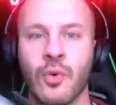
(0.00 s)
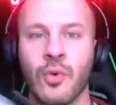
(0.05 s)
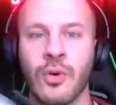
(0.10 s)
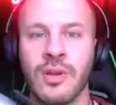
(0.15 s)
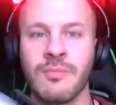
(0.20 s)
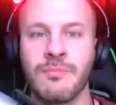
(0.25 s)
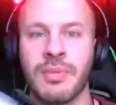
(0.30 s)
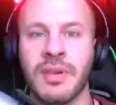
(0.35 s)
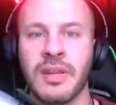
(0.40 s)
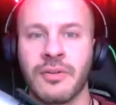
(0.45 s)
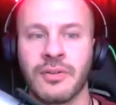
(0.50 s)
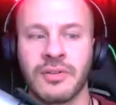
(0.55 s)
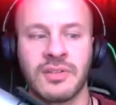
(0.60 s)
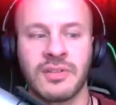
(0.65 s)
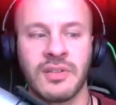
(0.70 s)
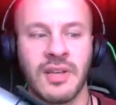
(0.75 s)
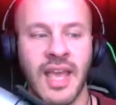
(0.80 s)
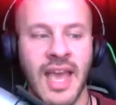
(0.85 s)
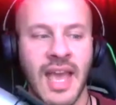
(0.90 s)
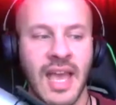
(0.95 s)
Jordan
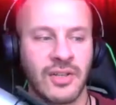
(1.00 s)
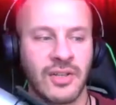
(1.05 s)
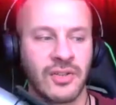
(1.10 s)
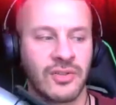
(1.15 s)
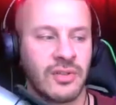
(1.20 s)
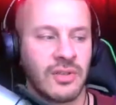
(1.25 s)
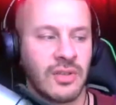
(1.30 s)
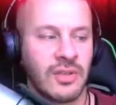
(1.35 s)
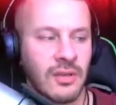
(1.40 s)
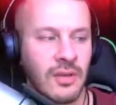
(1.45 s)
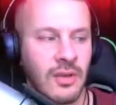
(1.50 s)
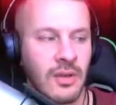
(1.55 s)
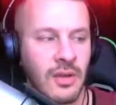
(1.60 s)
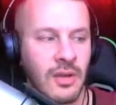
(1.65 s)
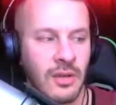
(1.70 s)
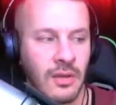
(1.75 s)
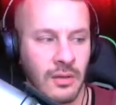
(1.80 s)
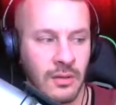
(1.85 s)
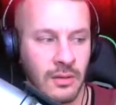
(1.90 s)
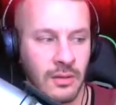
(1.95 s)
Peterson actually
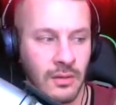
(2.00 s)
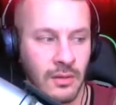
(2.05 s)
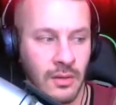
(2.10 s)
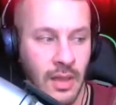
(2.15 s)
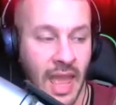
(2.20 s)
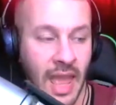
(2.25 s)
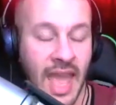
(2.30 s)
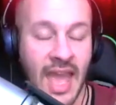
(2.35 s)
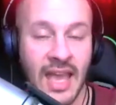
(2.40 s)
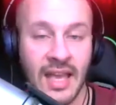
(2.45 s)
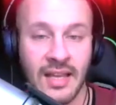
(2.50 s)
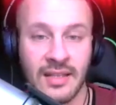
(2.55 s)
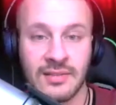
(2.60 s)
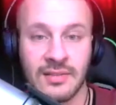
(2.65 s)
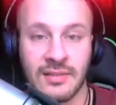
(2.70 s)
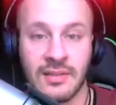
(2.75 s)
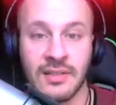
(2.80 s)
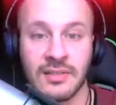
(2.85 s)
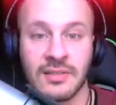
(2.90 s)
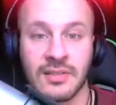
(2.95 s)
has
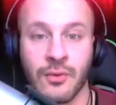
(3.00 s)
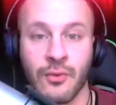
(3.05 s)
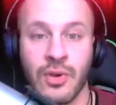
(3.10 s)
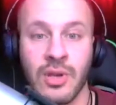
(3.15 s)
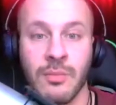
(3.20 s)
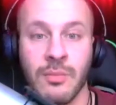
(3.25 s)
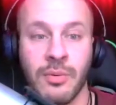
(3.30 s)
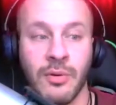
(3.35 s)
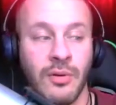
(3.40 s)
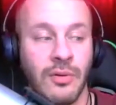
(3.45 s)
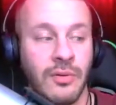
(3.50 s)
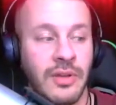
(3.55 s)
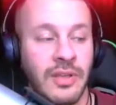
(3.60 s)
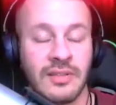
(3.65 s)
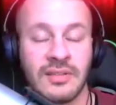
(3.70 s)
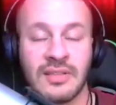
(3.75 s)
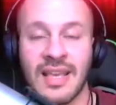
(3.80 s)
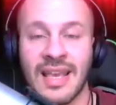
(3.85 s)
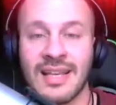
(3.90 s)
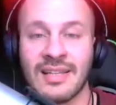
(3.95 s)

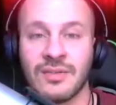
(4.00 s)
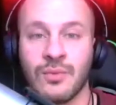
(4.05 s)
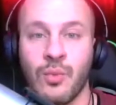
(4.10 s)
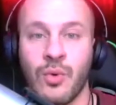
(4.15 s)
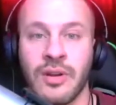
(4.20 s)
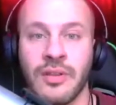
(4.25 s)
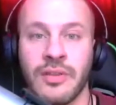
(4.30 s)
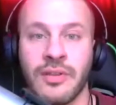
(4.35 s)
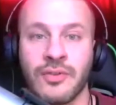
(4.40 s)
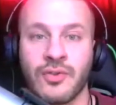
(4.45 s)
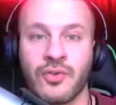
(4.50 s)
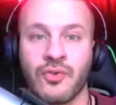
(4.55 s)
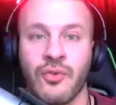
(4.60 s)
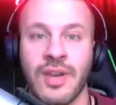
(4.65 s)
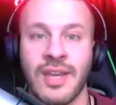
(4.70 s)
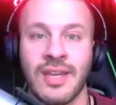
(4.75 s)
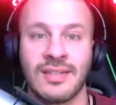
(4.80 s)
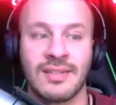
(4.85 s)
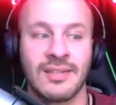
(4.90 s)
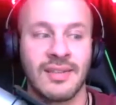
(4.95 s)
disagreeableness as one of the
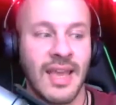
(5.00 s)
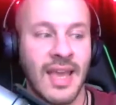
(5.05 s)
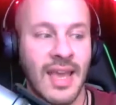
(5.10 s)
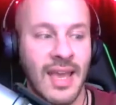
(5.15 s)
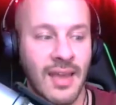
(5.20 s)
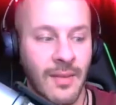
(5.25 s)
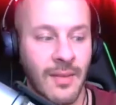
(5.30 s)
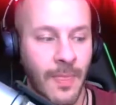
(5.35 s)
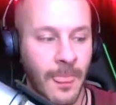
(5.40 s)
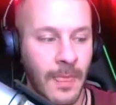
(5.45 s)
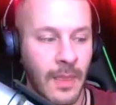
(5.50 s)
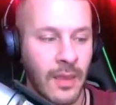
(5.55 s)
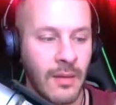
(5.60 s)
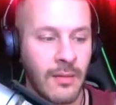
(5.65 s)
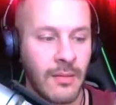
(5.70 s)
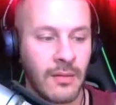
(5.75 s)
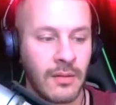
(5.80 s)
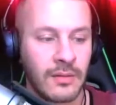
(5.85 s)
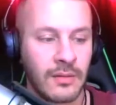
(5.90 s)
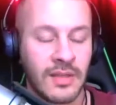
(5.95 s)
traits that
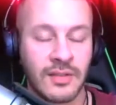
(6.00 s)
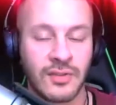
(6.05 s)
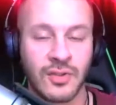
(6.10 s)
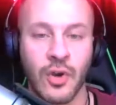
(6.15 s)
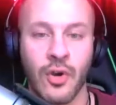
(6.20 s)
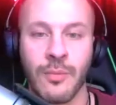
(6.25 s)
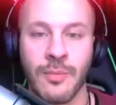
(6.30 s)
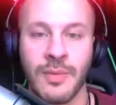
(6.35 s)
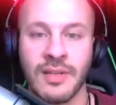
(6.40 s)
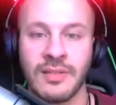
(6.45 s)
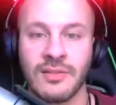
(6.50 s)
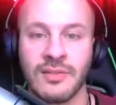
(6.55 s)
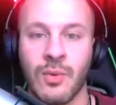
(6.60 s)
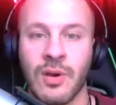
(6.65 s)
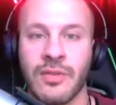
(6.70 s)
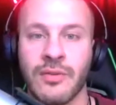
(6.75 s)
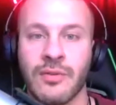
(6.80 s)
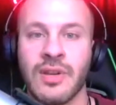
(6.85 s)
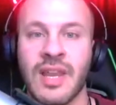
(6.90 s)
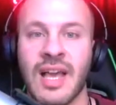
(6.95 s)
determines
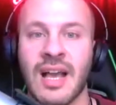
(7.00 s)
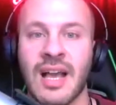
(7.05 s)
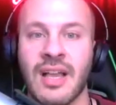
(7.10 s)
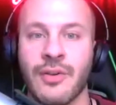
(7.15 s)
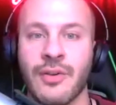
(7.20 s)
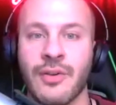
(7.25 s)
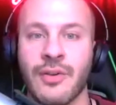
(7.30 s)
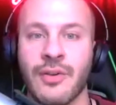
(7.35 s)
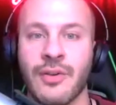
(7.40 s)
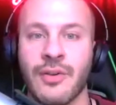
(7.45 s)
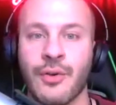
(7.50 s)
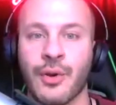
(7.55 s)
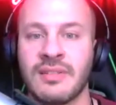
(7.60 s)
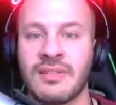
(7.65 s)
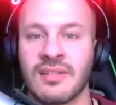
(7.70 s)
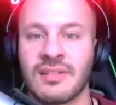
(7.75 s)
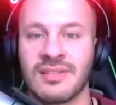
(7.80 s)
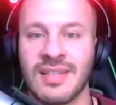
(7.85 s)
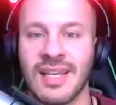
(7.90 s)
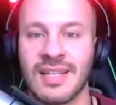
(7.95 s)
whether or not you're going
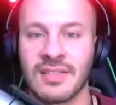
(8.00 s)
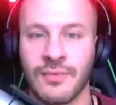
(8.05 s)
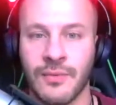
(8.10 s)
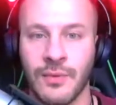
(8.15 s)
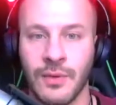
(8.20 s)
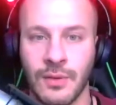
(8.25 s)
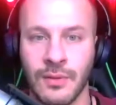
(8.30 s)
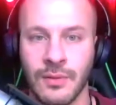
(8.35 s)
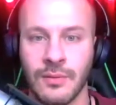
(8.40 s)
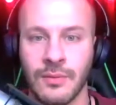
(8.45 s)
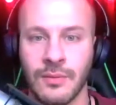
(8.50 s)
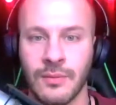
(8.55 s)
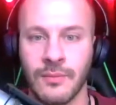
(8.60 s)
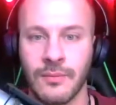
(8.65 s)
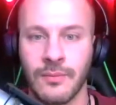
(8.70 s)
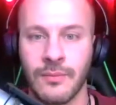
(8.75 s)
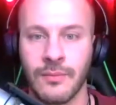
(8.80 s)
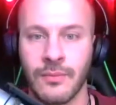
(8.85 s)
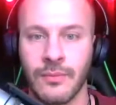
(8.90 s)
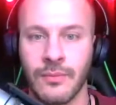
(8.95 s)
to be successful.
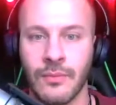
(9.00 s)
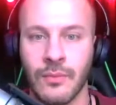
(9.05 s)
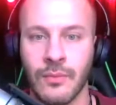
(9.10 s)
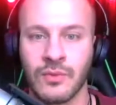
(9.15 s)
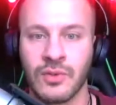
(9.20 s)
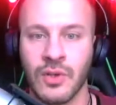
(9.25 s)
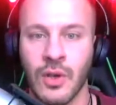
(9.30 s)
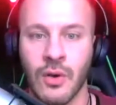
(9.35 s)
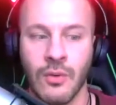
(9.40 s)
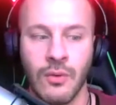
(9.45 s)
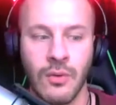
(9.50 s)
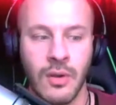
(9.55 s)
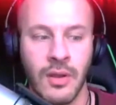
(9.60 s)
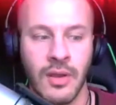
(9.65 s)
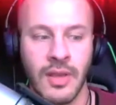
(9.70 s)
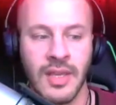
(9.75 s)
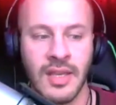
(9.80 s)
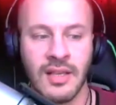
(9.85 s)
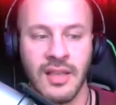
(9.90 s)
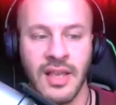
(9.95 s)
So
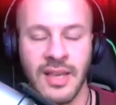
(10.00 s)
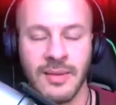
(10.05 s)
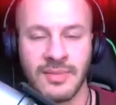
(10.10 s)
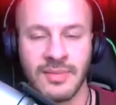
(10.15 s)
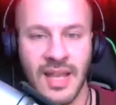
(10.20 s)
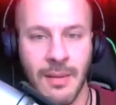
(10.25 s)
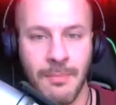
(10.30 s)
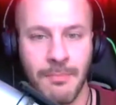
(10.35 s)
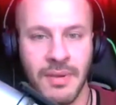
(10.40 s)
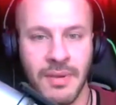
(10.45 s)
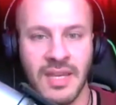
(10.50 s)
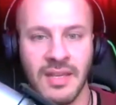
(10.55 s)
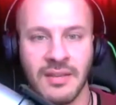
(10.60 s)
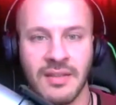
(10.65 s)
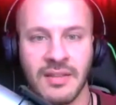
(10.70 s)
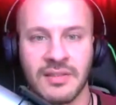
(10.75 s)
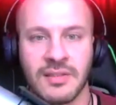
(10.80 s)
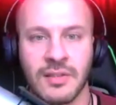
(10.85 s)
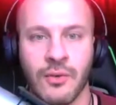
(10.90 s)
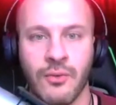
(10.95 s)
he claims that being
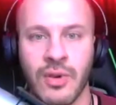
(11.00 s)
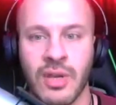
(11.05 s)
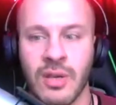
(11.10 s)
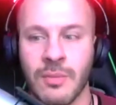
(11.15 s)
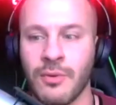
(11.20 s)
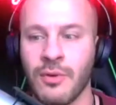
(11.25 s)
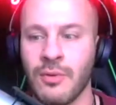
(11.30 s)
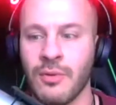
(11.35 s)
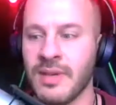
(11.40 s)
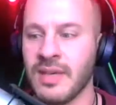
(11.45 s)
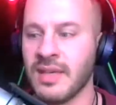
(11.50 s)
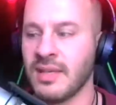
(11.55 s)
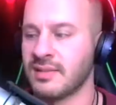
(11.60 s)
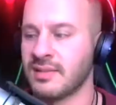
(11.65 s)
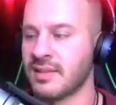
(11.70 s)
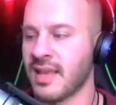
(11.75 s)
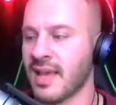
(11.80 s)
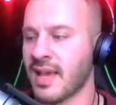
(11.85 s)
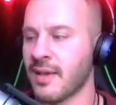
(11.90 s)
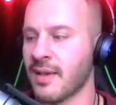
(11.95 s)
disagreeable means
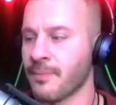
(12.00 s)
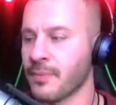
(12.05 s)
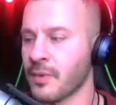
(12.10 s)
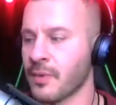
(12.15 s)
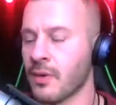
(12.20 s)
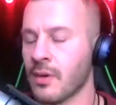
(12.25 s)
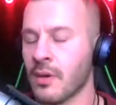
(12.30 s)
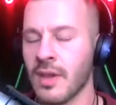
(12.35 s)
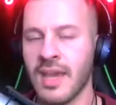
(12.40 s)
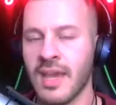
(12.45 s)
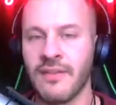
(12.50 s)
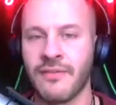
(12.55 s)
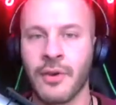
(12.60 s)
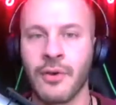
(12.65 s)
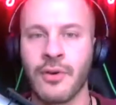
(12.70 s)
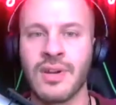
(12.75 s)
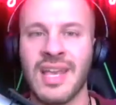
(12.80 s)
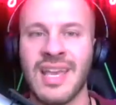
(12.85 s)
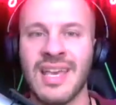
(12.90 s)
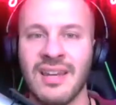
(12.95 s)
that if you're
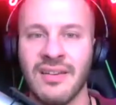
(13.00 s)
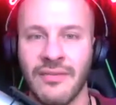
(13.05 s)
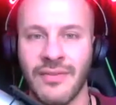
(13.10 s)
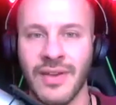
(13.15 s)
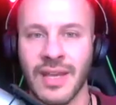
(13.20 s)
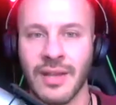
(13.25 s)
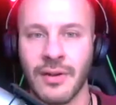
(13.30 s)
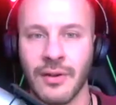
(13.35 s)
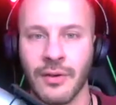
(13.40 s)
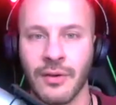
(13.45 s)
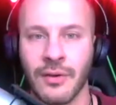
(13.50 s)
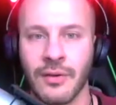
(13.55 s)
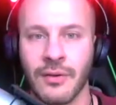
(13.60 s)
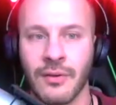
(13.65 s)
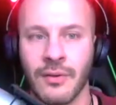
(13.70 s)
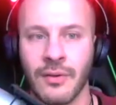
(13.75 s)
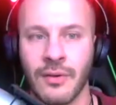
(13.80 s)
an innovator